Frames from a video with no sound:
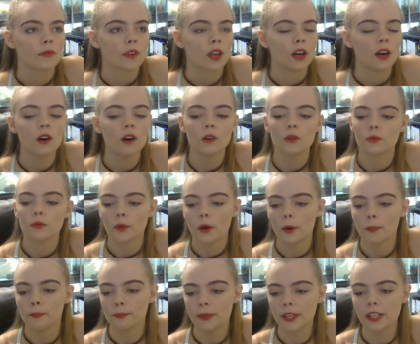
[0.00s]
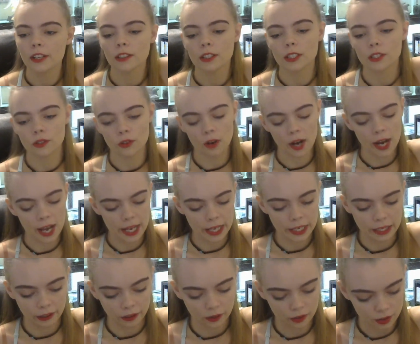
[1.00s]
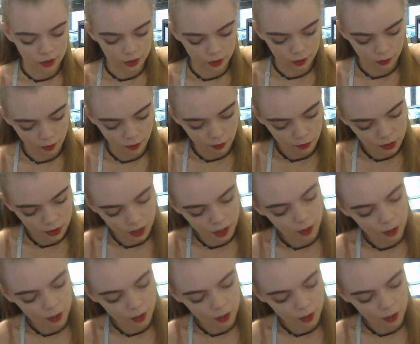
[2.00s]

Oh, bearded dragons. Why don't we talk